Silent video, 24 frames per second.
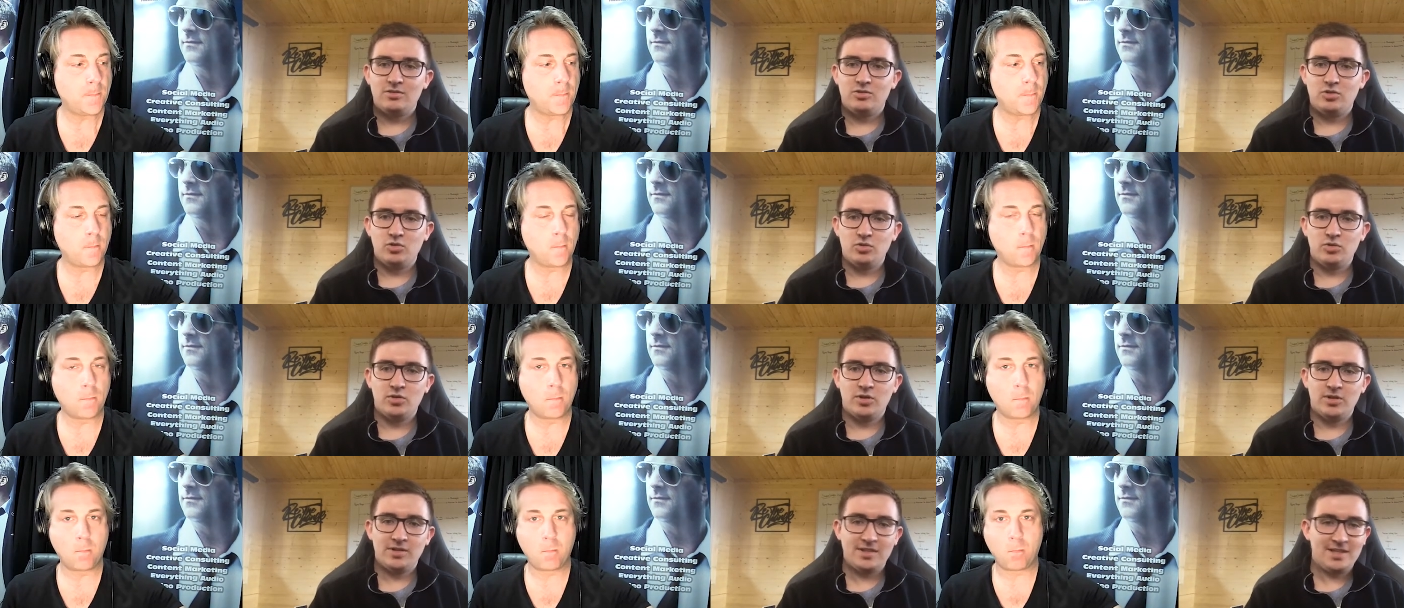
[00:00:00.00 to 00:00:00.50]

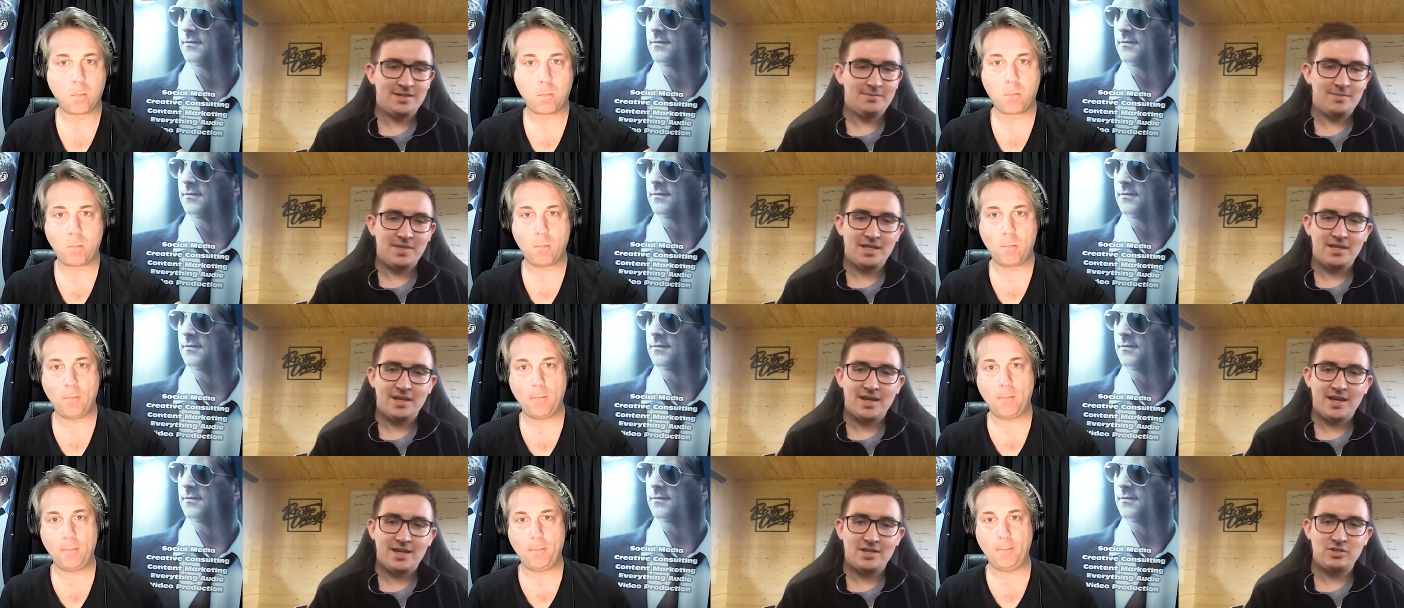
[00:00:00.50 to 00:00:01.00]
Speaker 1: do not let
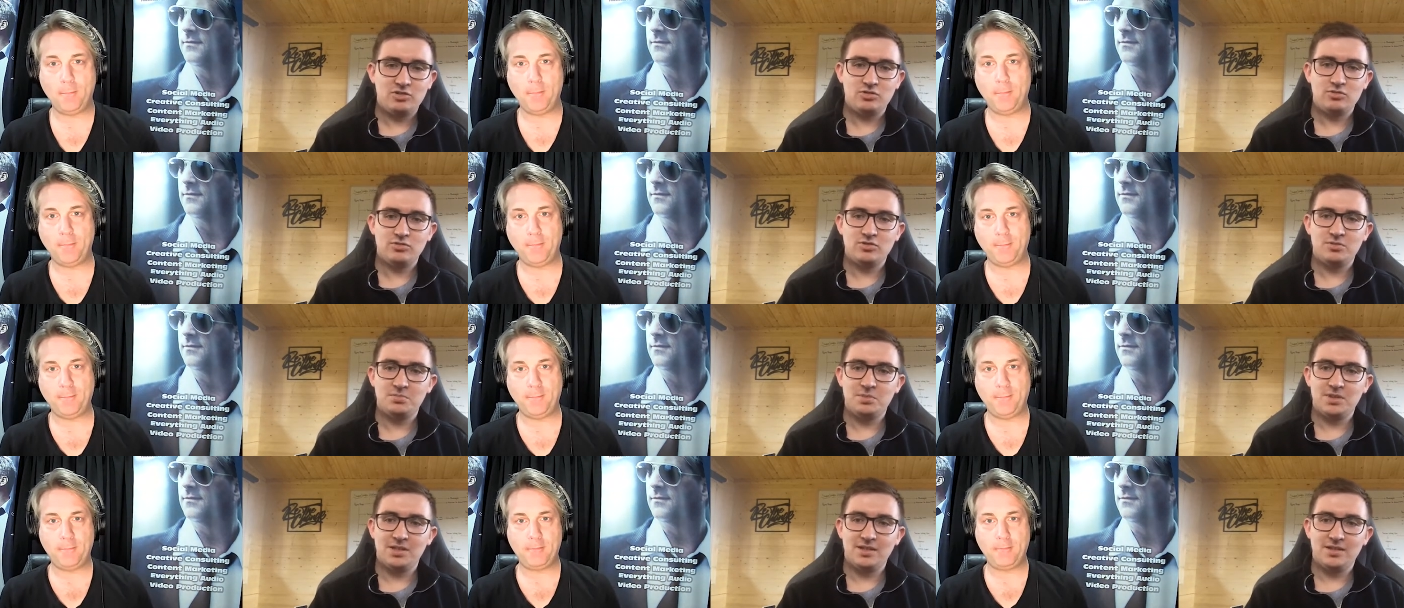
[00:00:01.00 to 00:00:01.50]
me catch
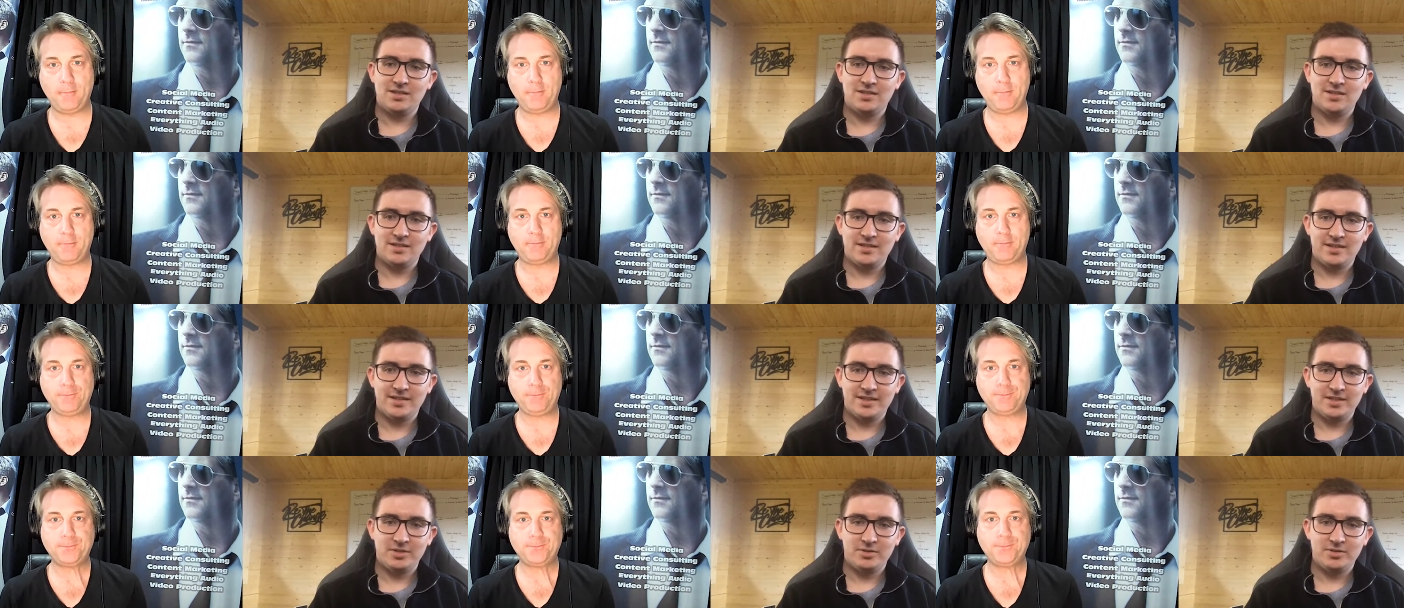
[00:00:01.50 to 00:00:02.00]
you speaking to
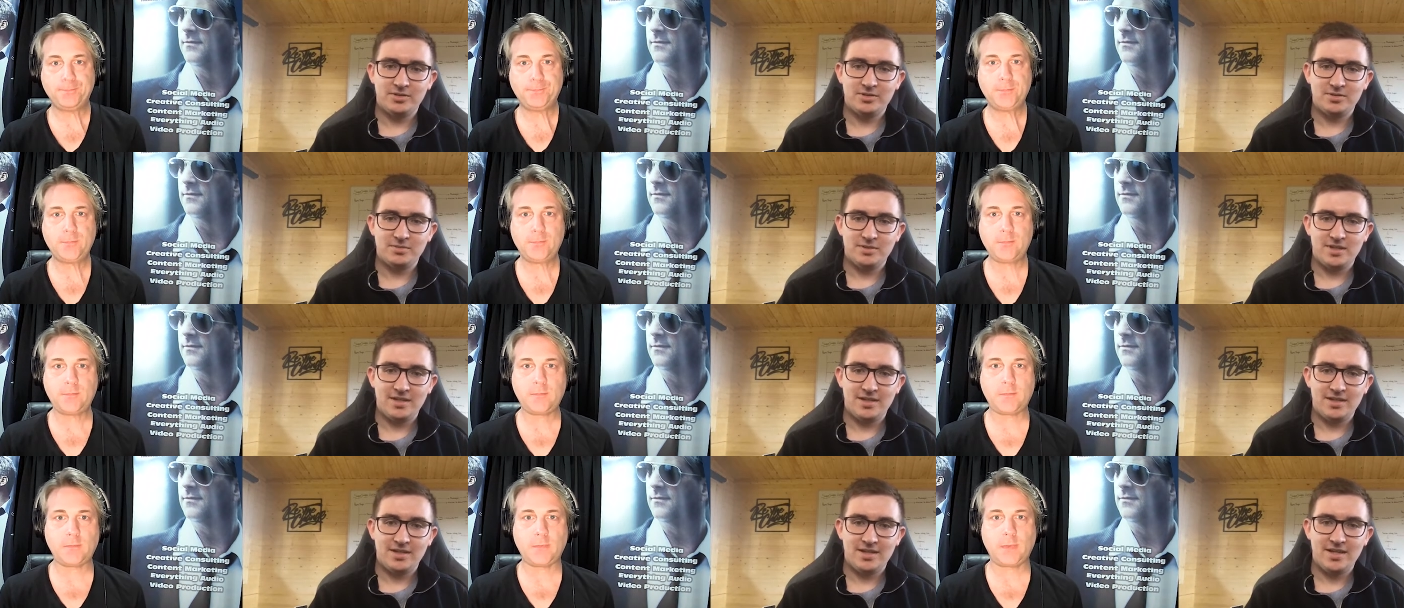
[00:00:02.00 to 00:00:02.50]
Niall
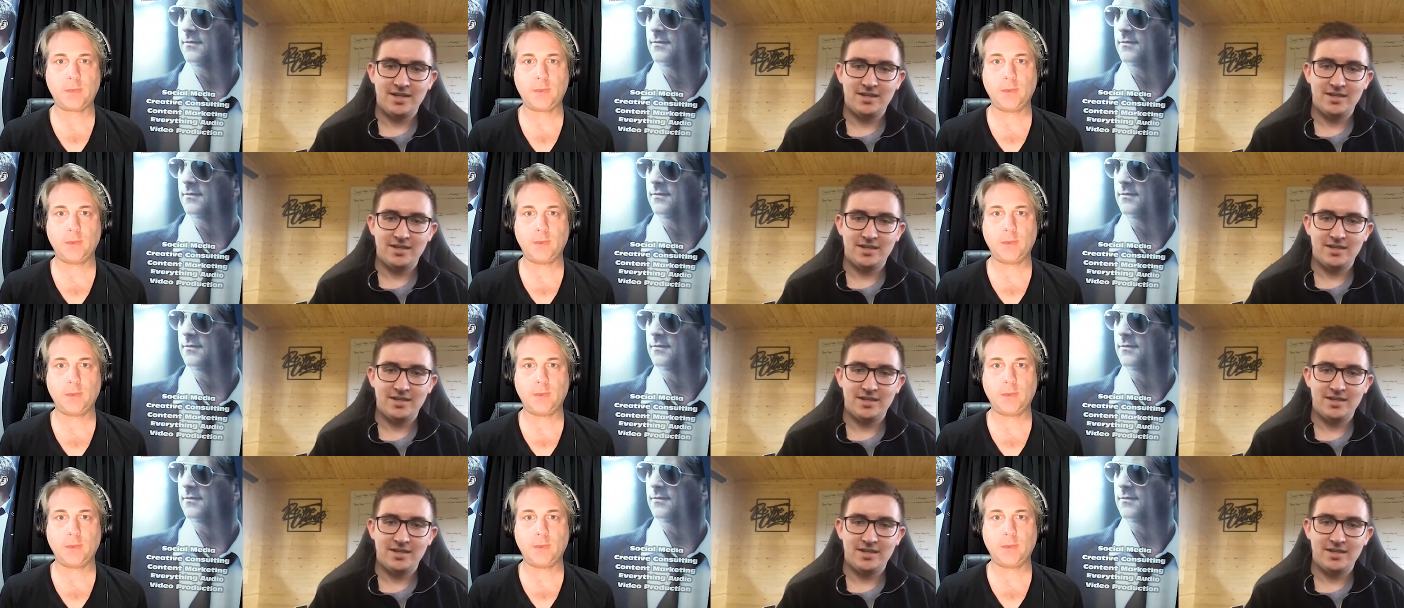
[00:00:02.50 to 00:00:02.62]
in,